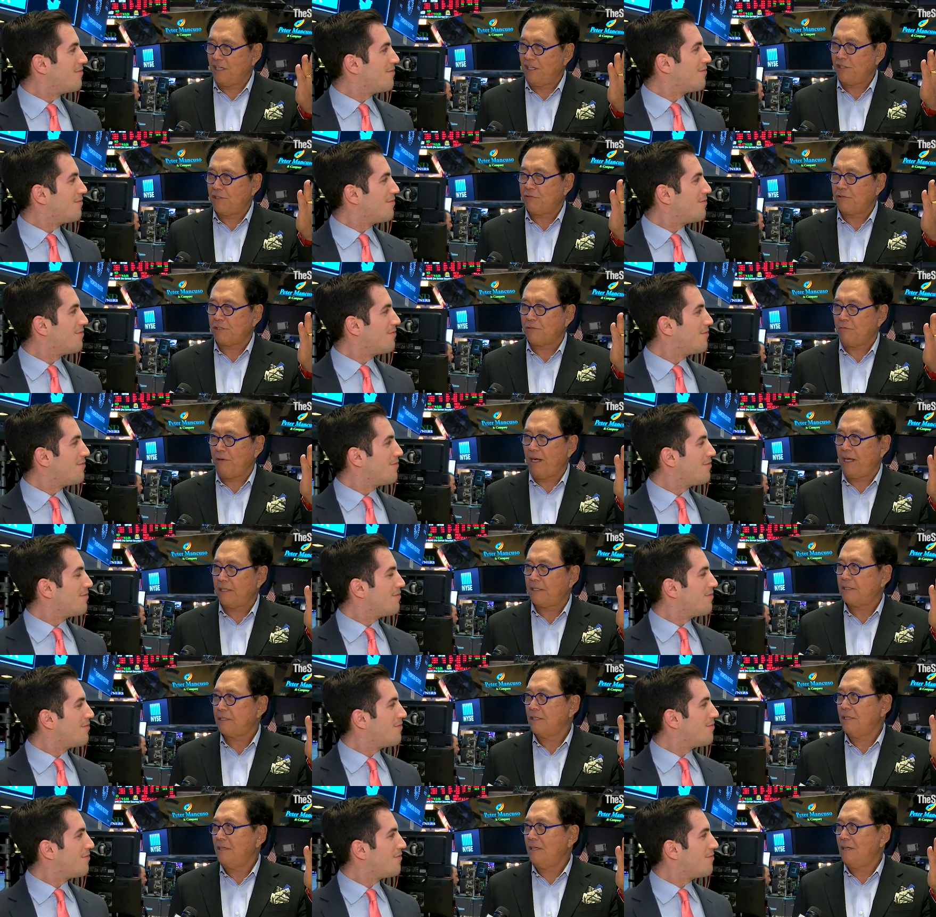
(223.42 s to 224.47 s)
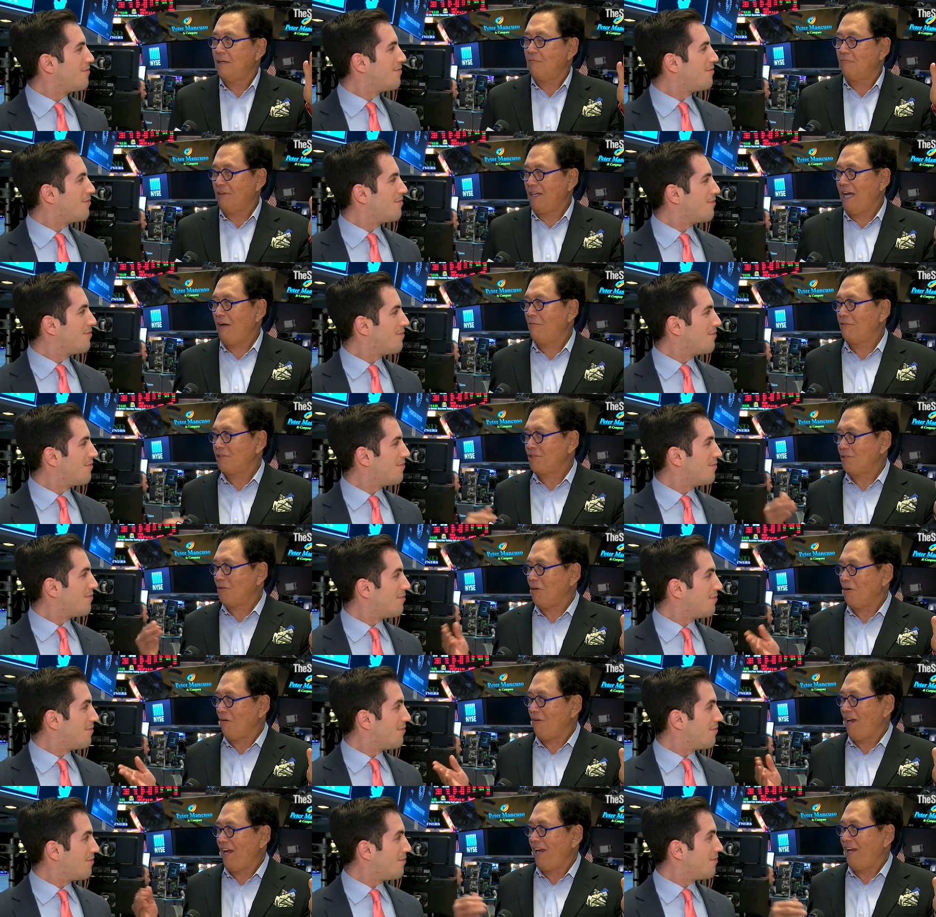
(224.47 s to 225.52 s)
Speaker 1: interest rates. When I was
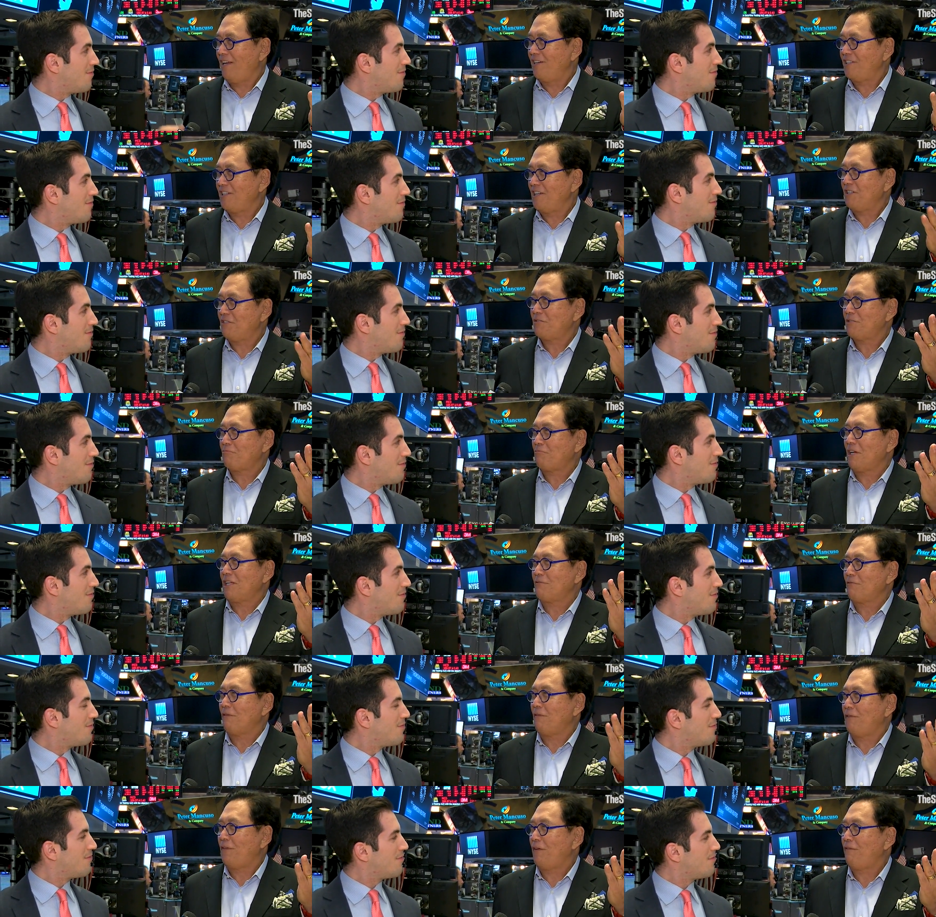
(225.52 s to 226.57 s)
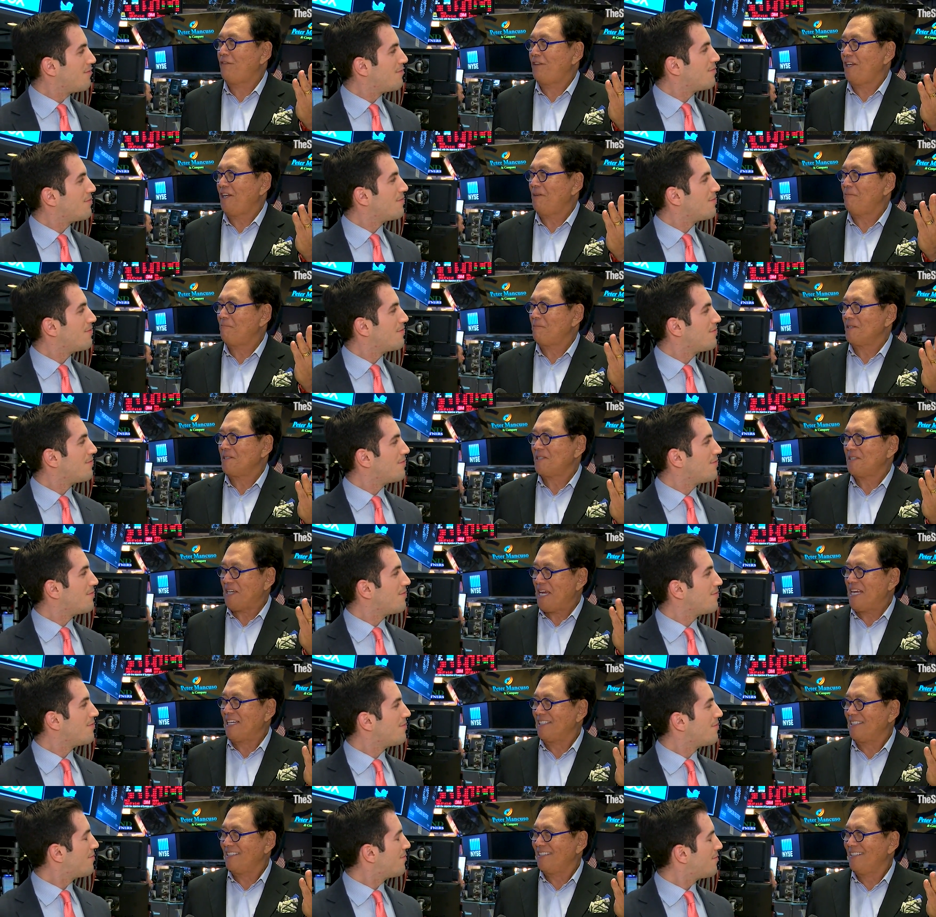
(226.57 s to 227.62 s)
your age, interest rates were
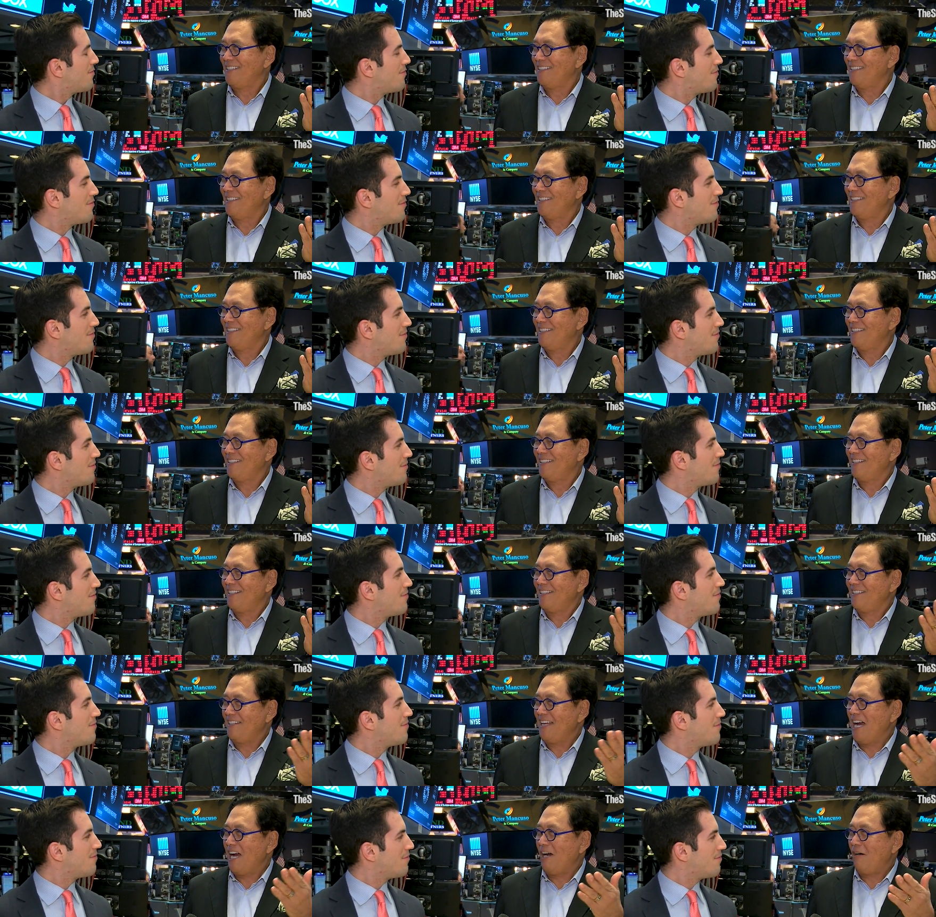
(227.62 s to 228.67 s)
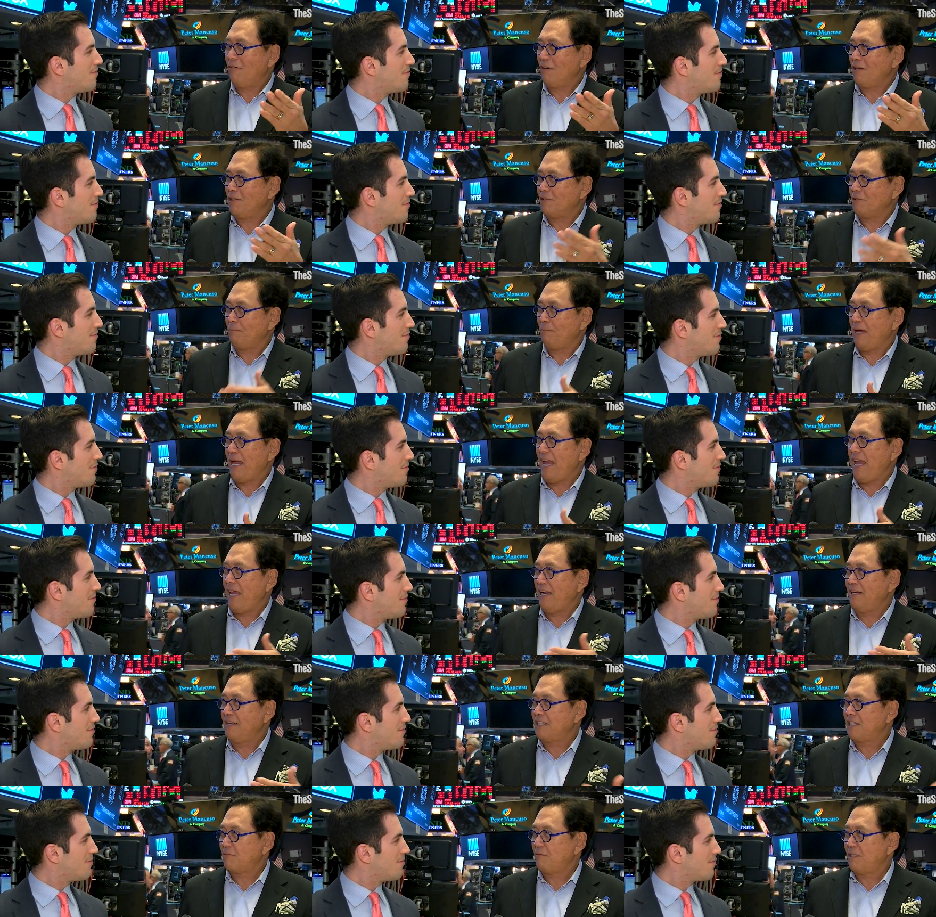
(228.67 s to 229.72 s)
15%. Hmm. Now in
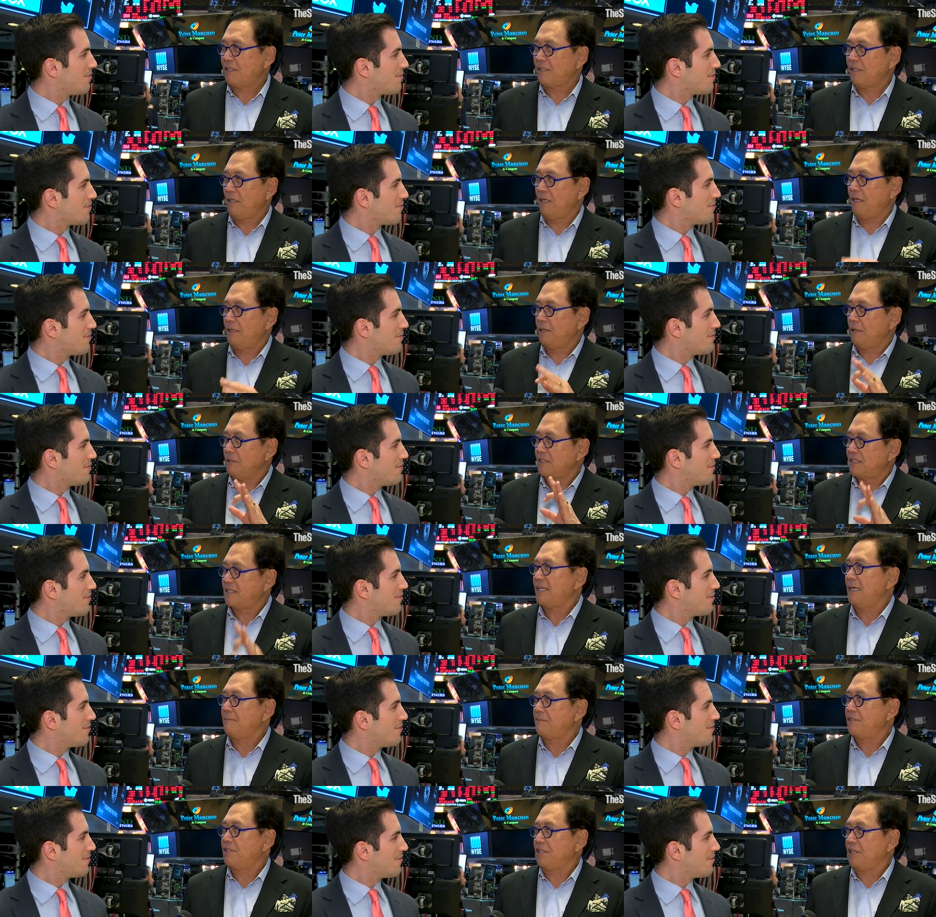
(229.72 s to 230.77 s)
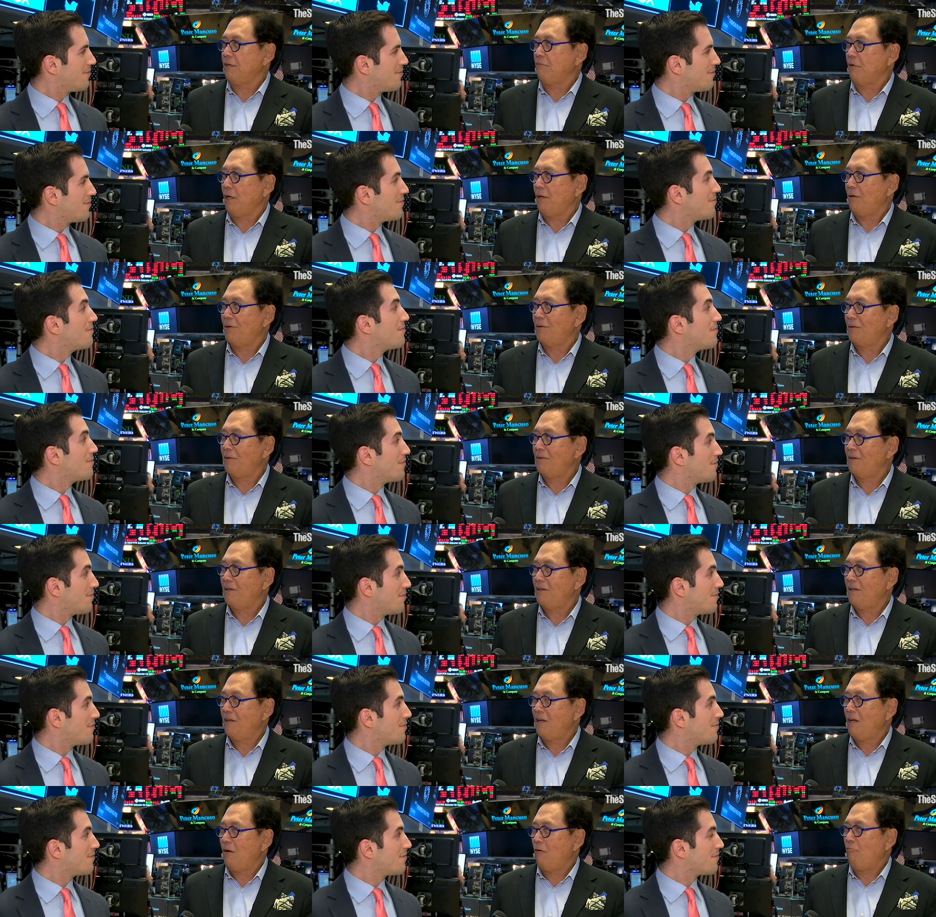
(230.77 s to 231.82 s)
Japan and Switzerland, they're sub zero.
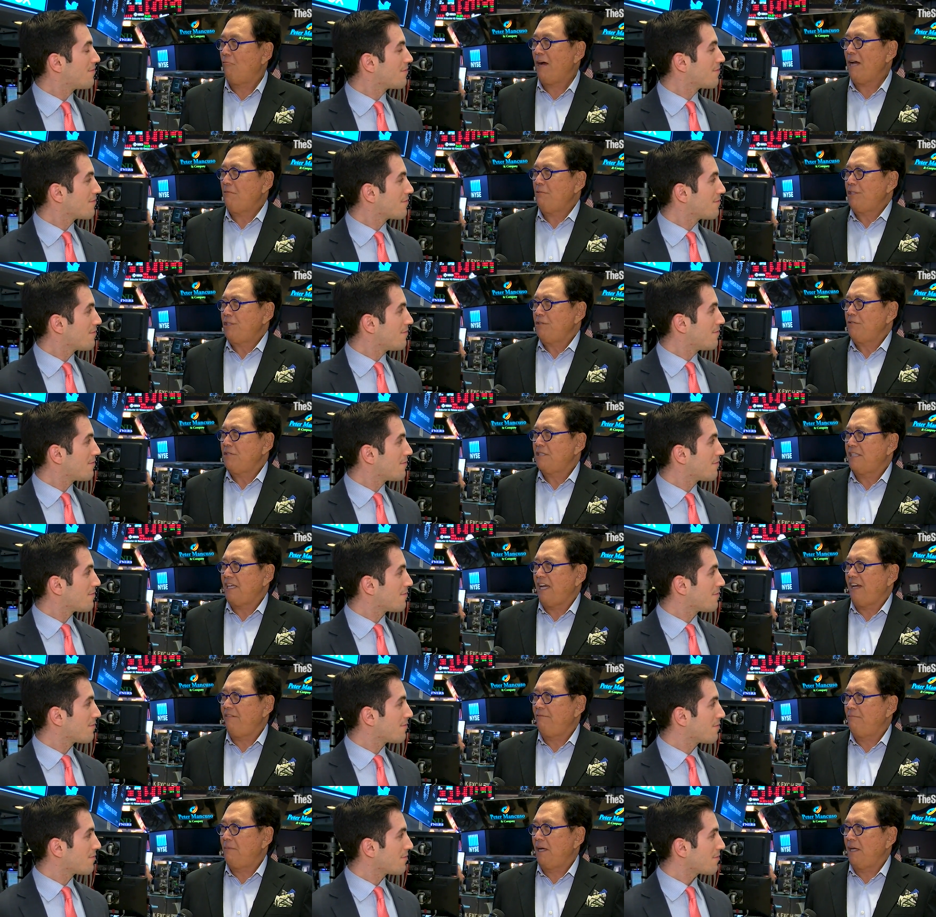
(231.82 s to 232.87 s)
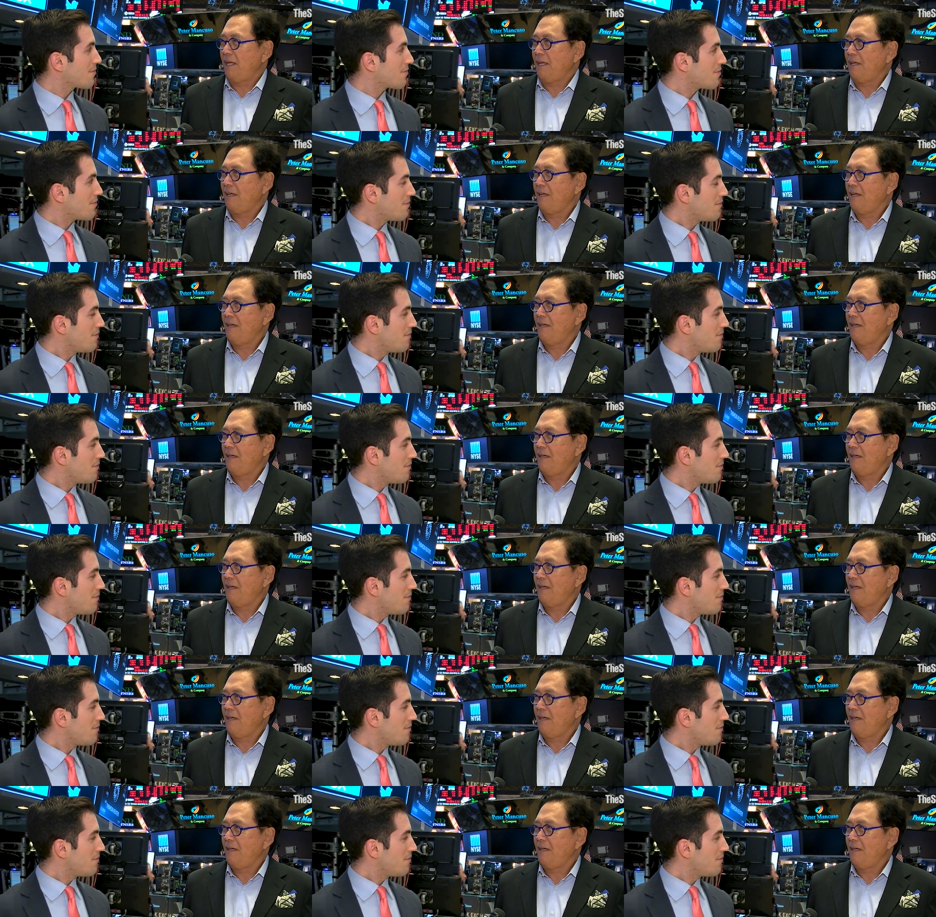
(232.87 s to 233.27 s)
Hmm. Why would you save money?